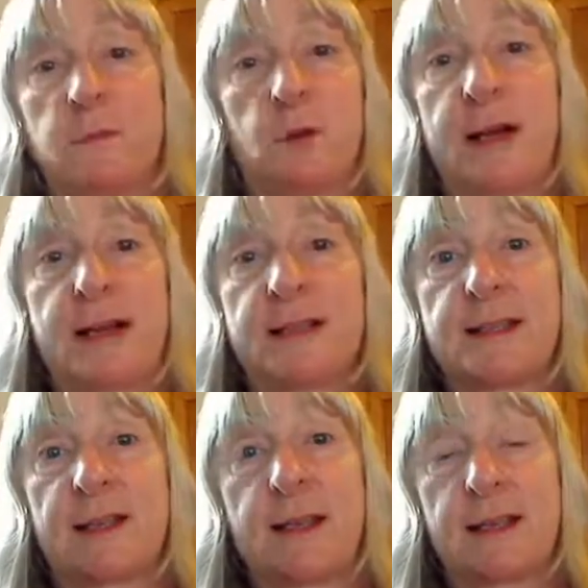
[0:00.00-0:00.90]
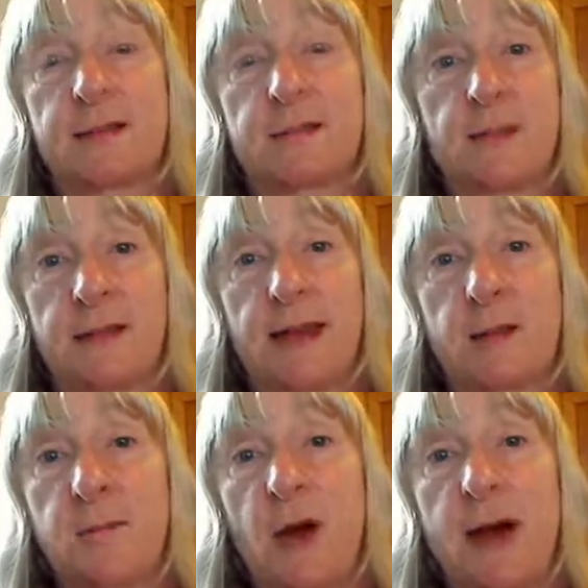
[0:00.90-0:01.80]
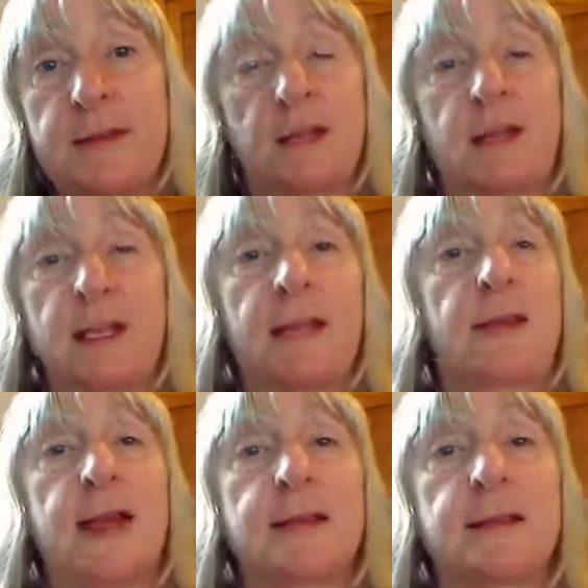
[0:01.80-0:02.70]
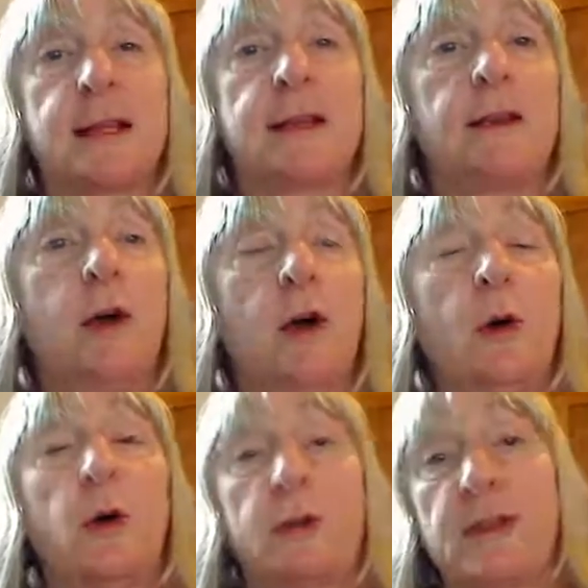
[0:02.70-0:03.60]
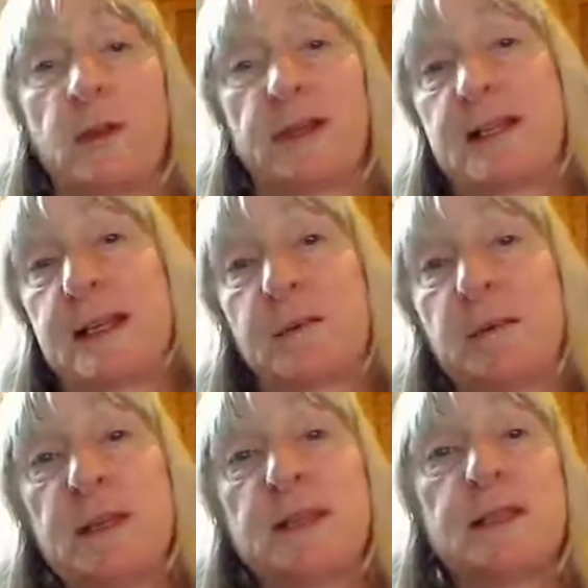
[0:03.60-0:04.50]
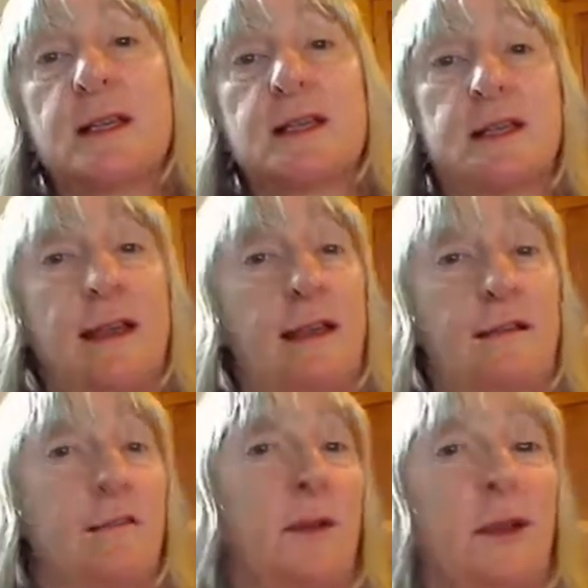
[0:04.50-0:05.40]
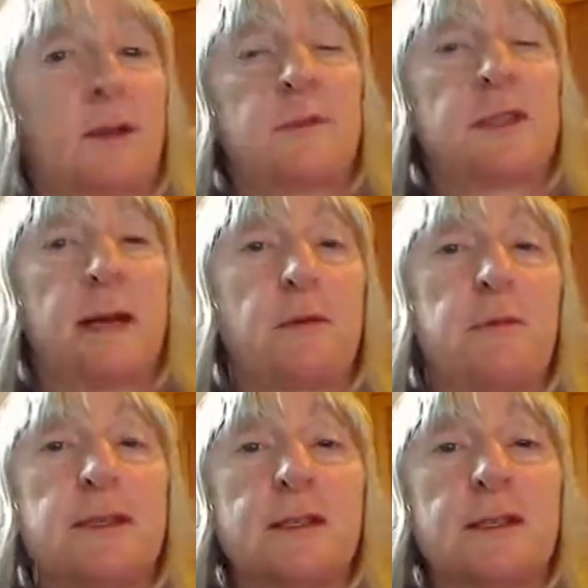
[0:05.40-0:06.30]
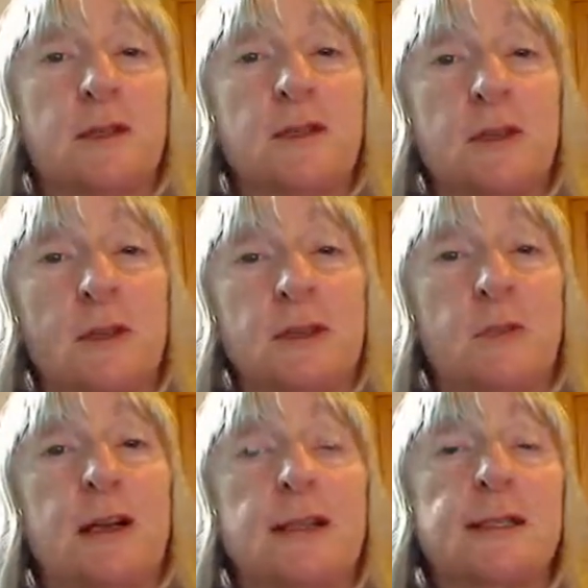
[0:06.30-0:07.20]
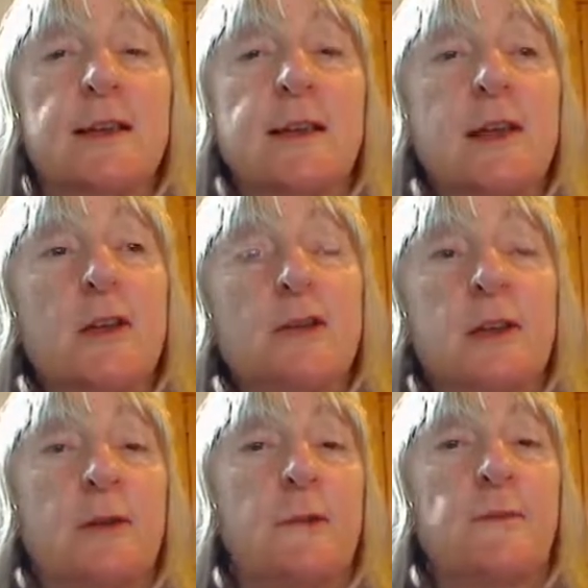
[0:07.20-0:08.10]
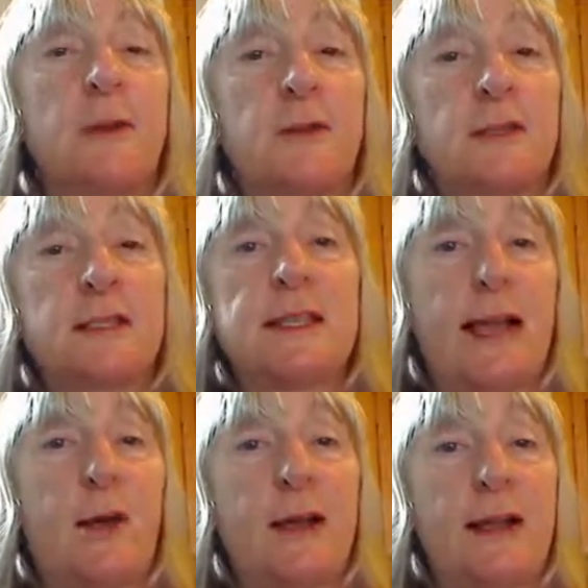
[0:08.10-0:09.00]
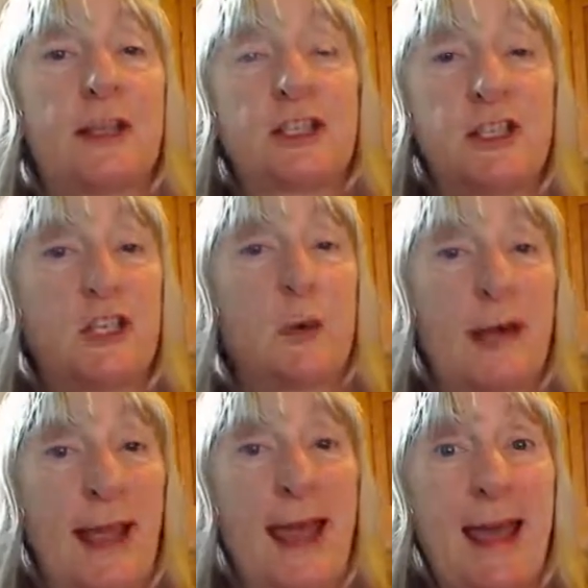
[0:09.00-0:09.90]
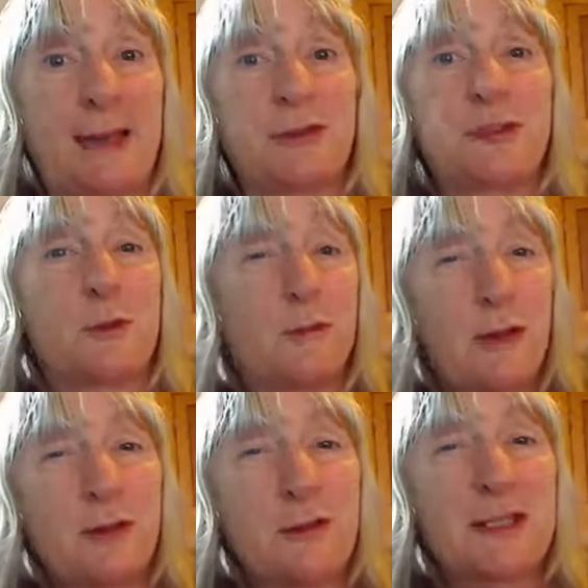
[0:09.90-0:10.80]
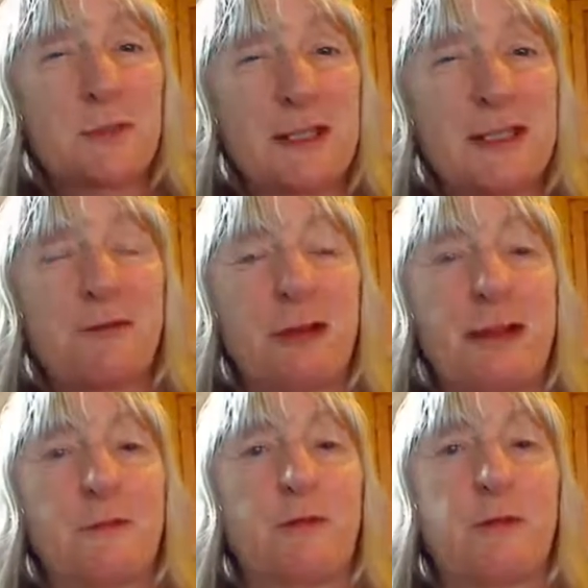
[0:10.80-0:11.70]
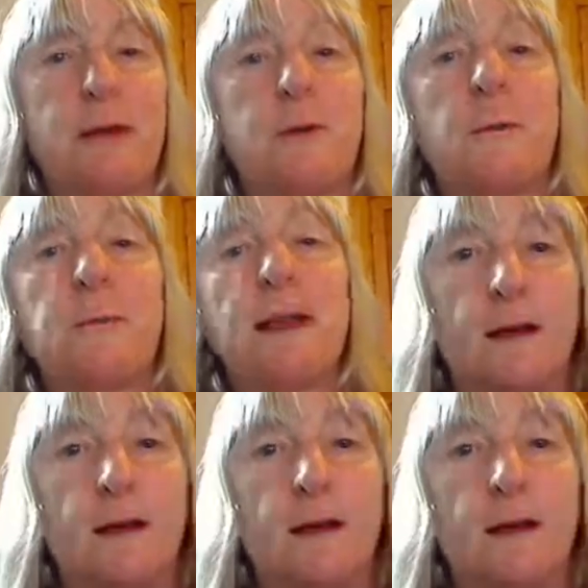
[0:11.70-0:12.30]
products that they can buy that are going to keep their house clean, or if they want to set up a business, they can set up a business using those products. So this is how I can actually show an ad to a very specific number of people.